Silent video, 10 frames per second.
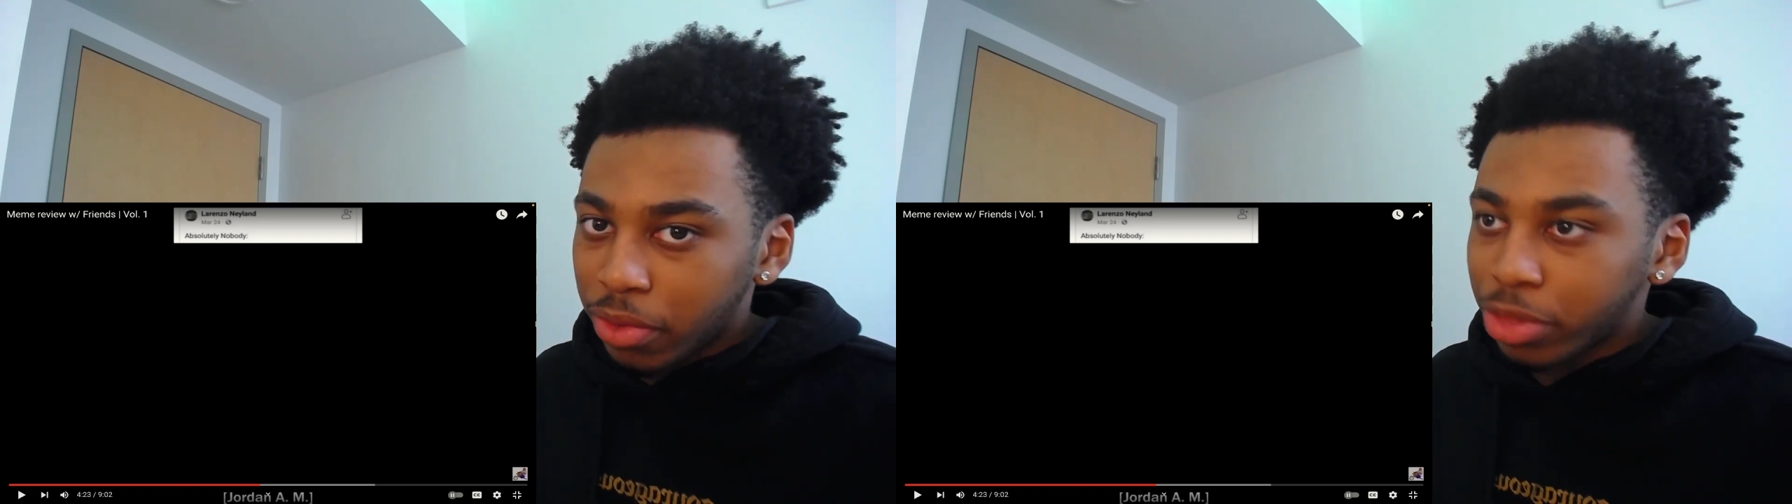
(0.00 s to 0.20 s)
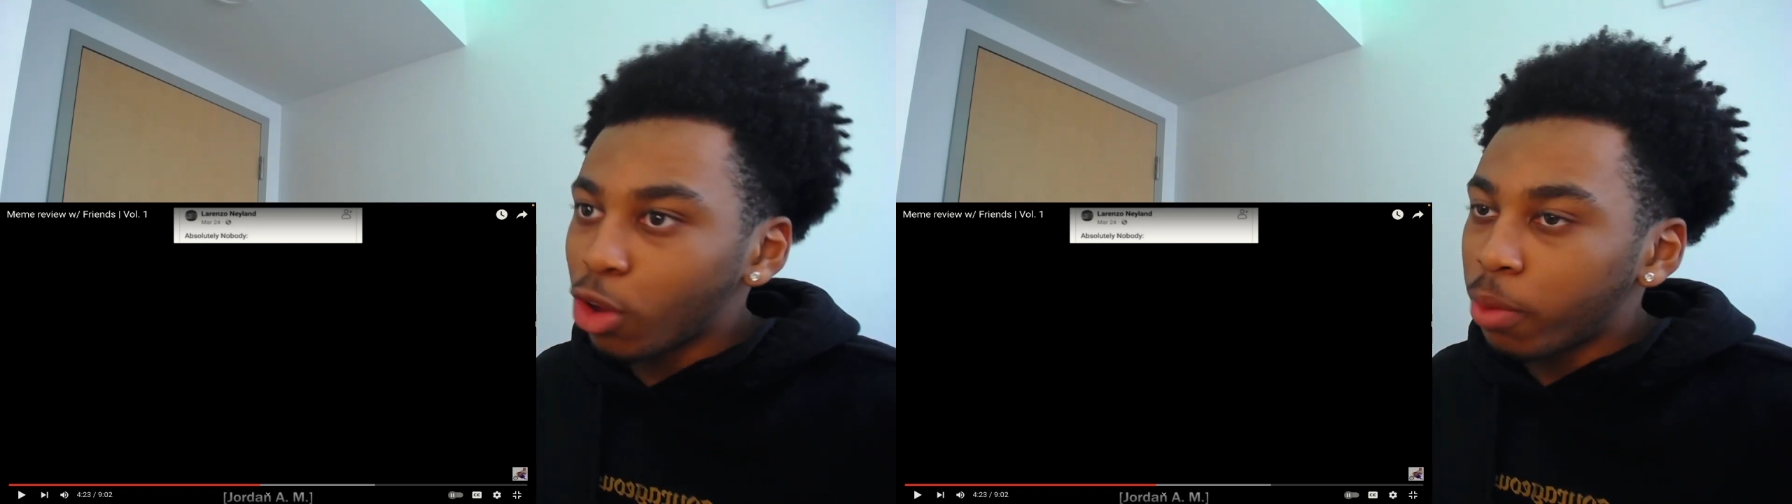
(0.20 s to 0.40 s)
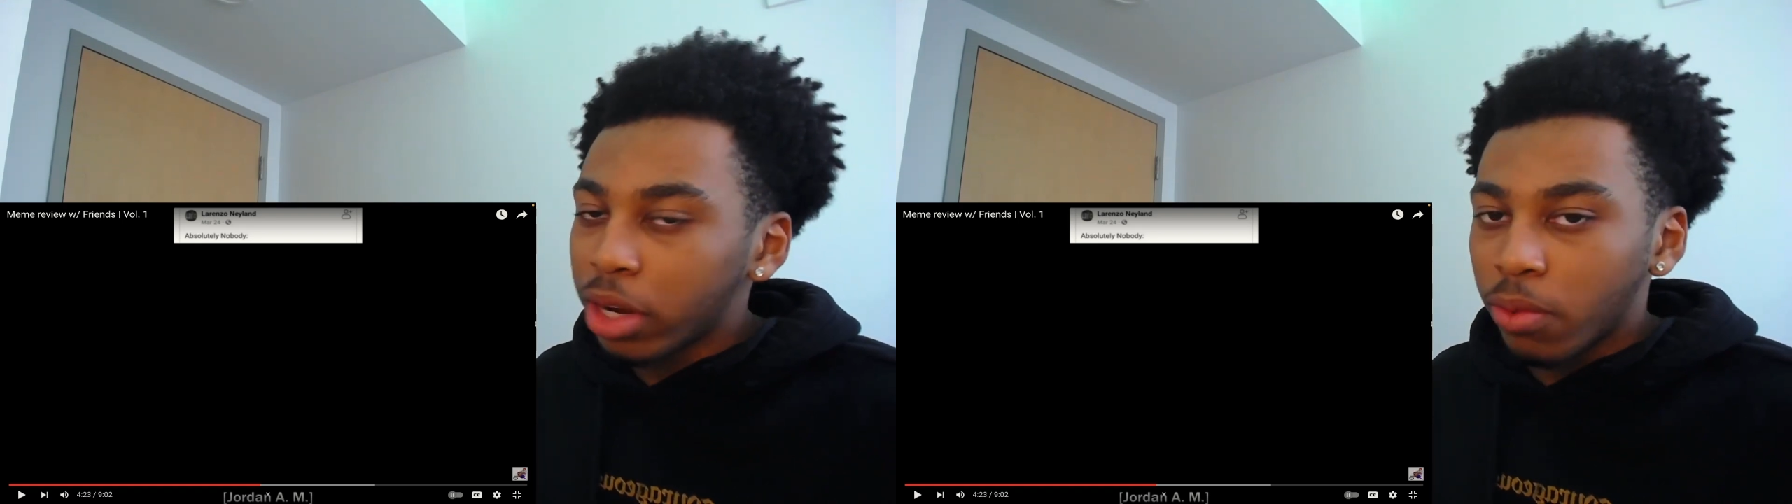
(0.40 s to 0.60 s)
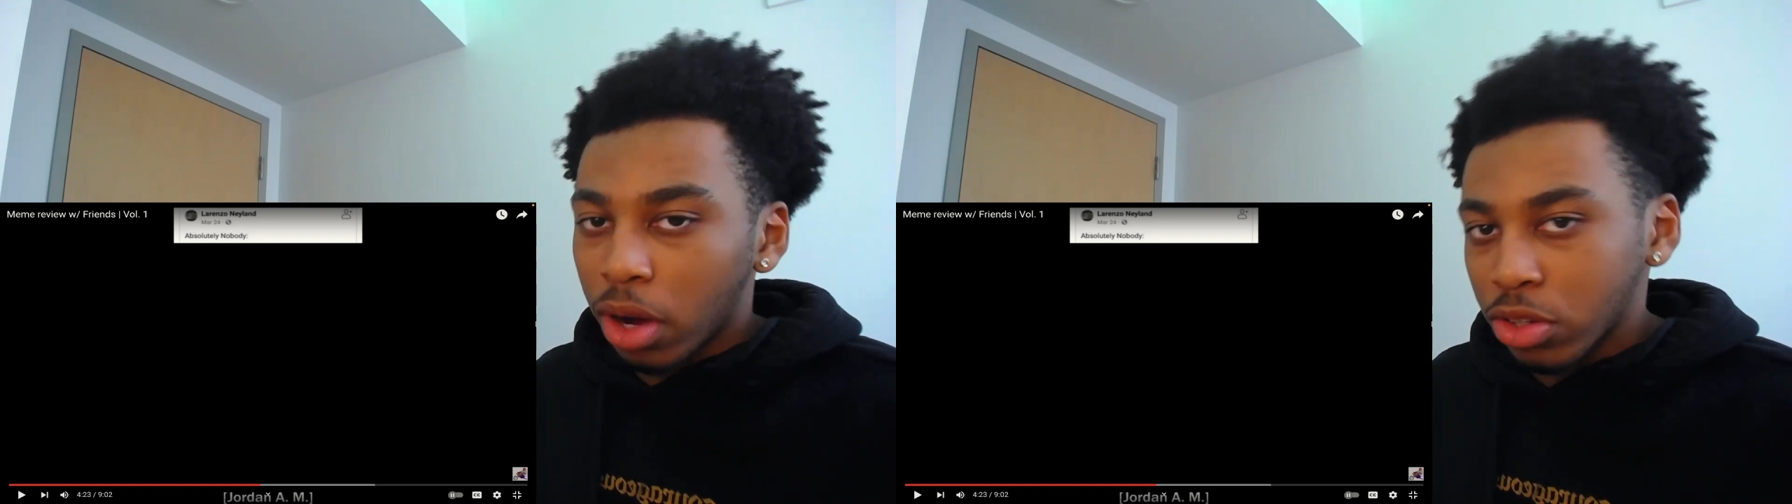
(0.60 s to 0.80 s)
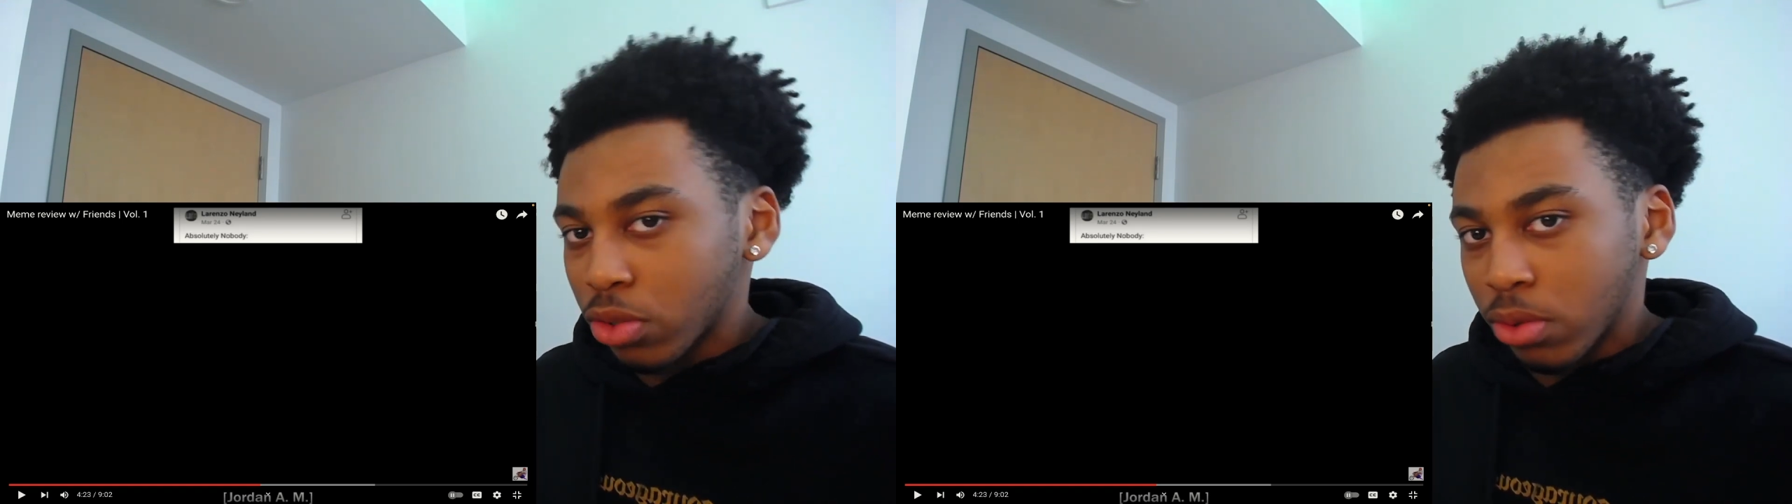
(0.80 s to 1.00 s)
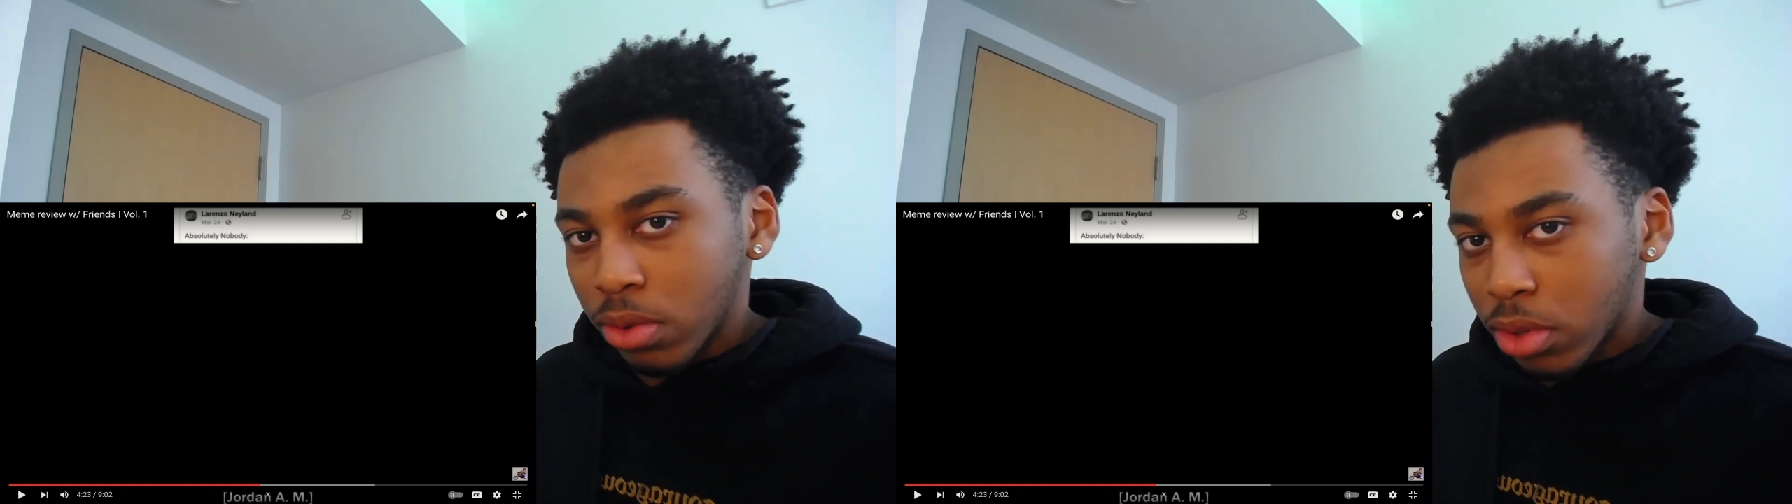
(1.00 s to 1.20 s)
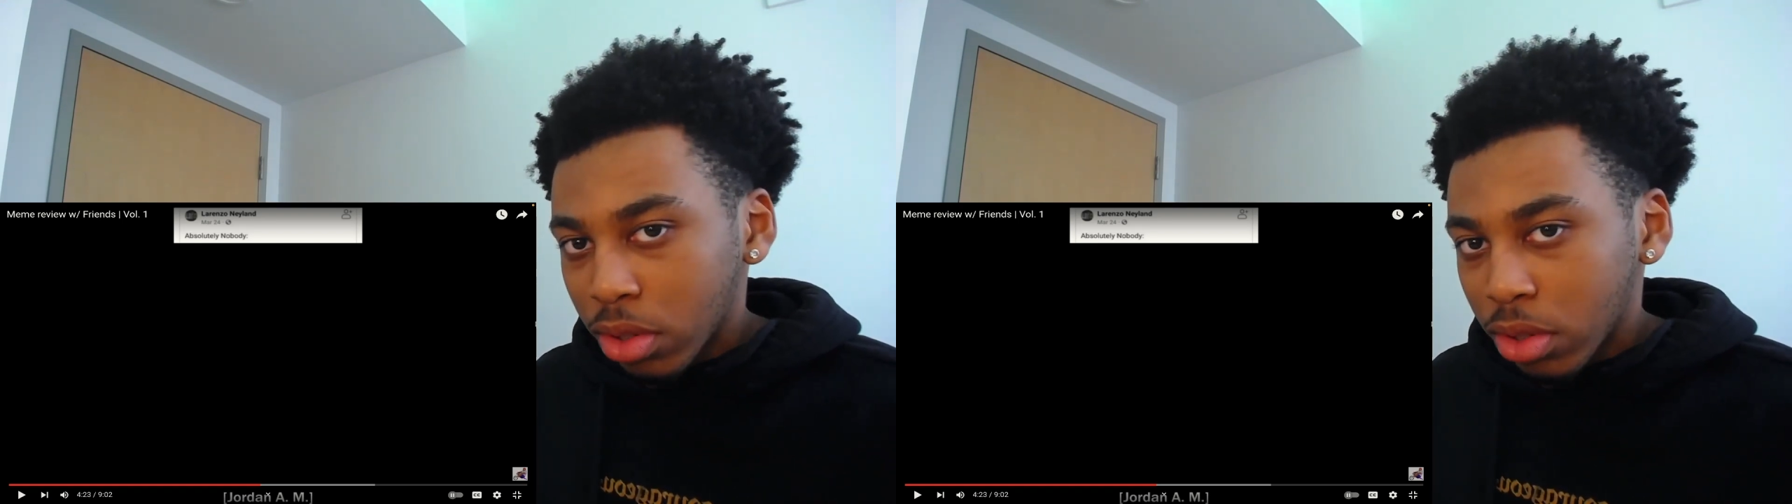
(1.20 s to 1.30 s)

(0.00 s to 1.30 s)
Nobody wants you.